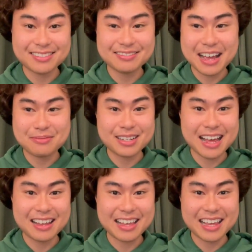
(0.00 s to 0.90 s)
I
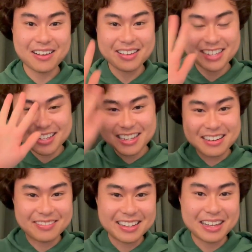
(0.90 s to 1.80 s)
pretend like they don't exist. I
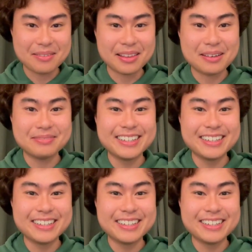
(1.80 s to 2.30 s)
don't want to think about them.